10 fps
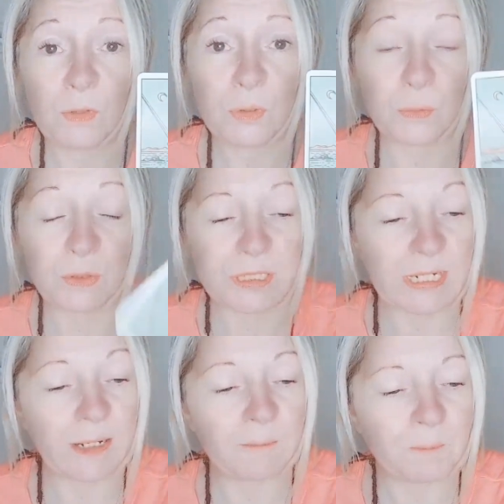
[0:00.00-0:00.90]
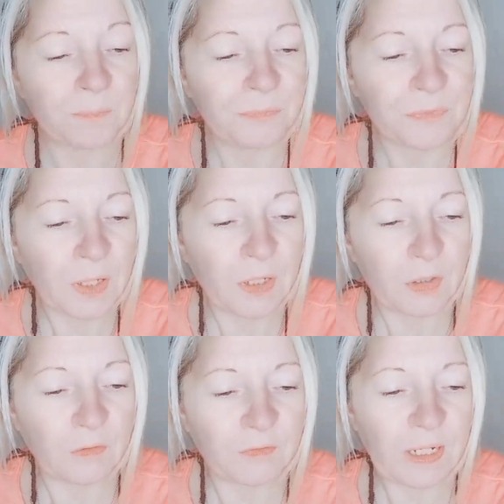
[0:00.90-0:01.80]
Swords here.
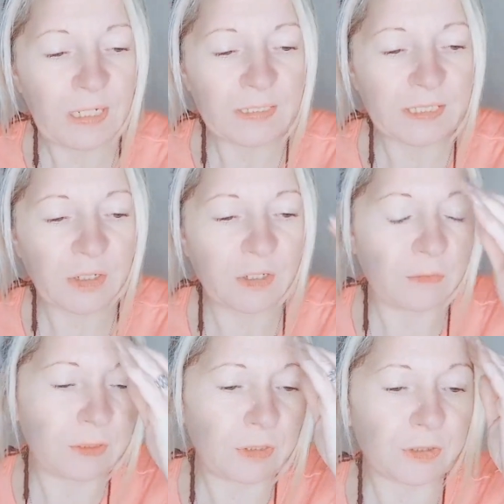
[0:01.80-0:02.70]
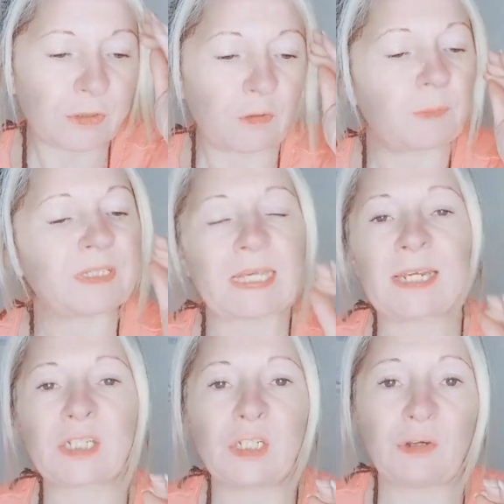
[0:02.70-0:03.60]
You're feeling as though you're sort of
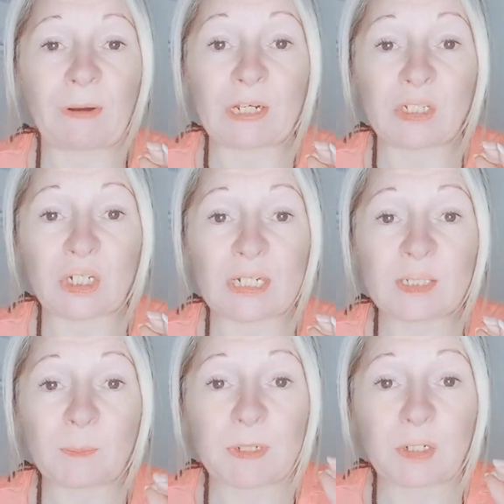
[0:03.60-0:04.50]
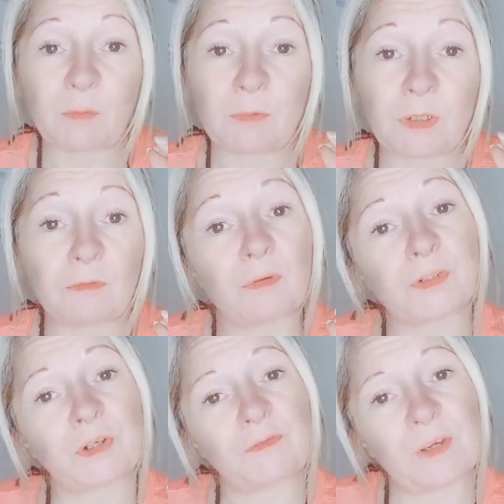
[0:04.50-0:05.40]
protecting your energies, but you're
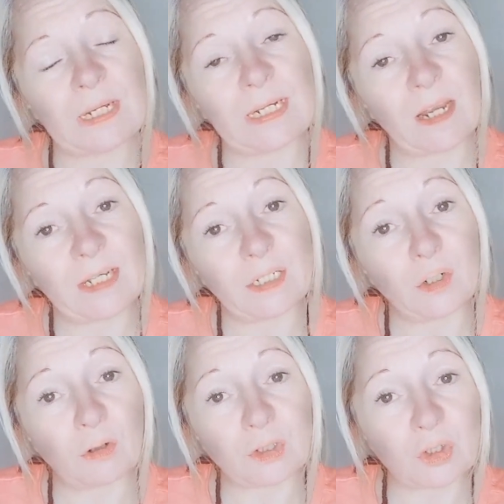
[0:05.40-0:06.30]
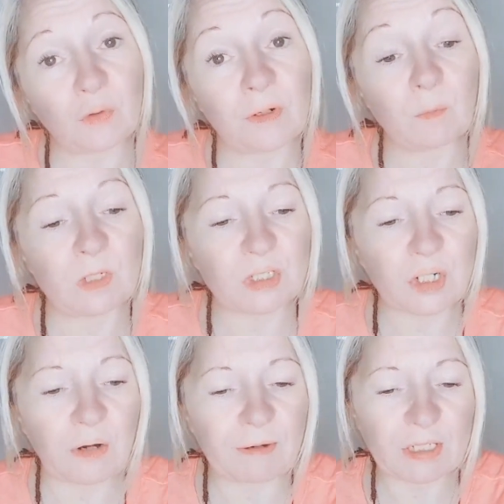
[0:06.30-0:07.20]
also feeling like you're not sure in which
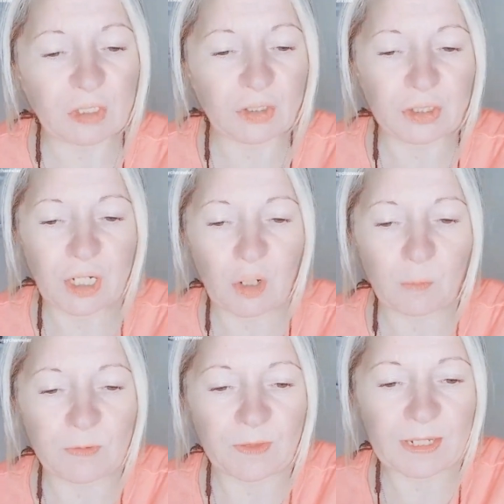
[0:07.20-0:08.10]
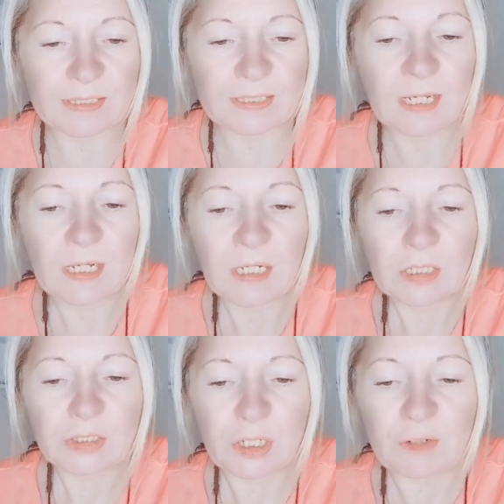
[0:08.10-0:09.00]
direction to go with this.
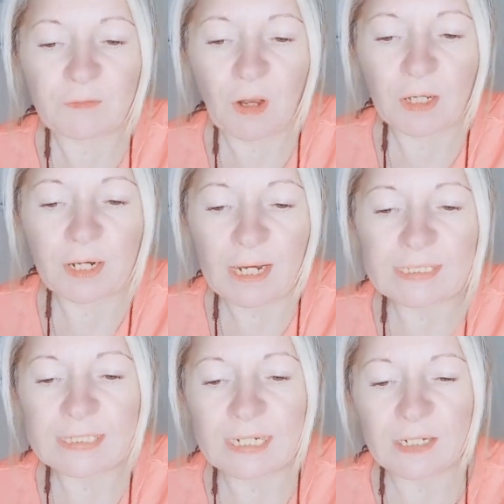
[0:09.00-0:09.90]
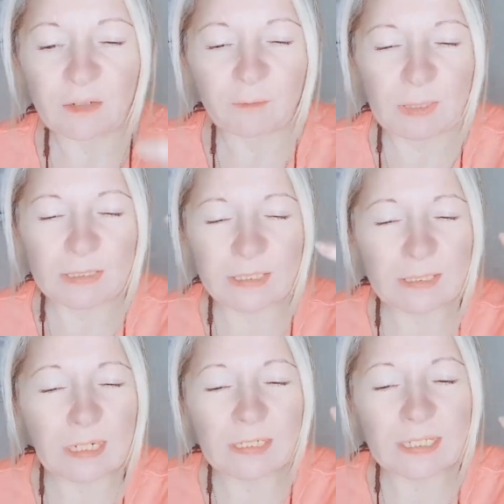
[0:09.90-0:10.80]
So you've got an idea,
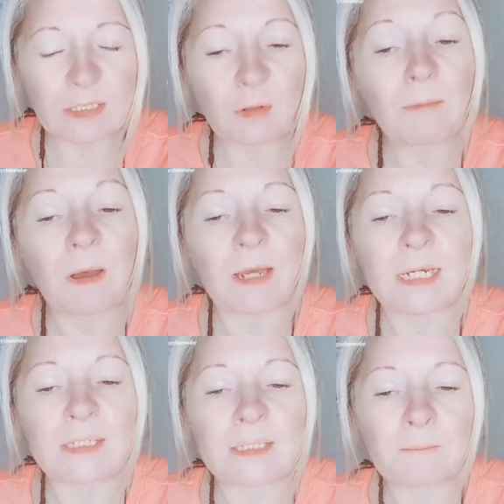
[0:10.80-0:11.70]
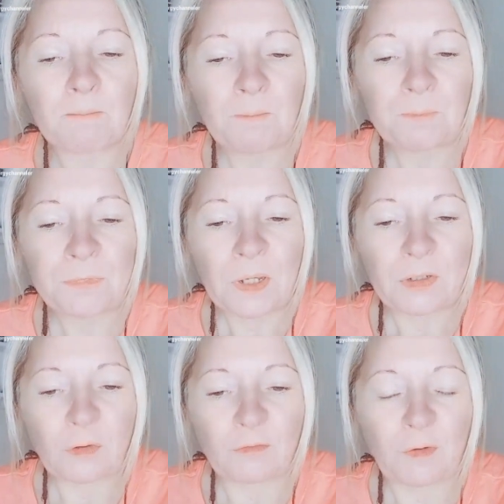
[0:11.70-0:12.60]
it's in your mind,
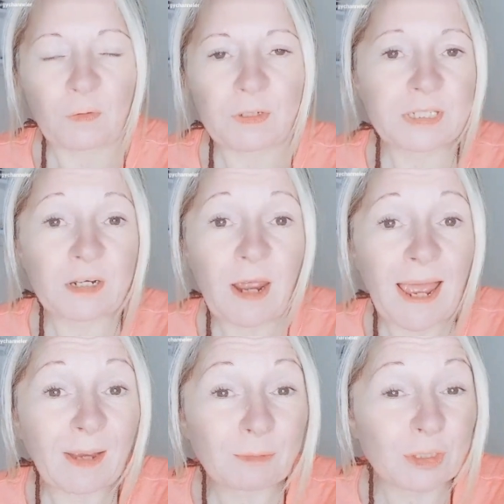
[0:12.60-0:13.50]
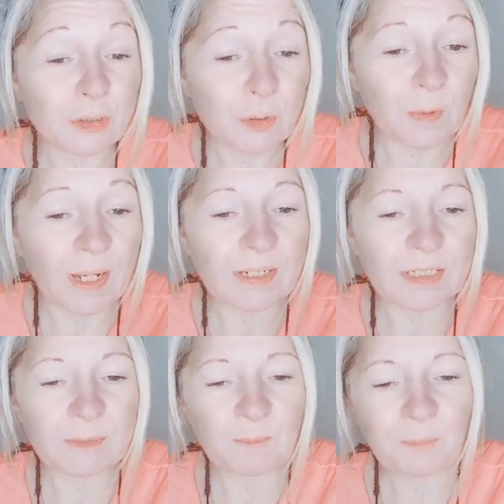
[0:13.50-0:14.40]
you're focusing on how to do
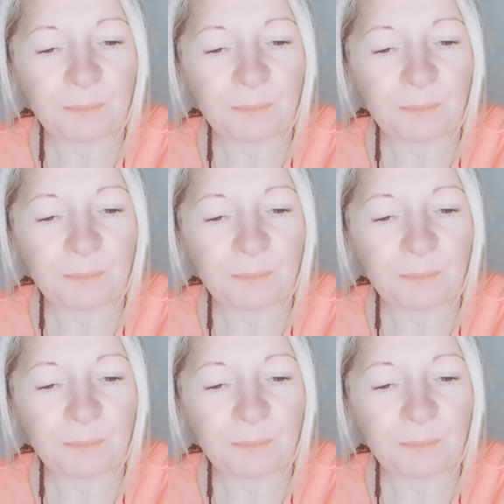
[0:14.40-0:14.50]
it,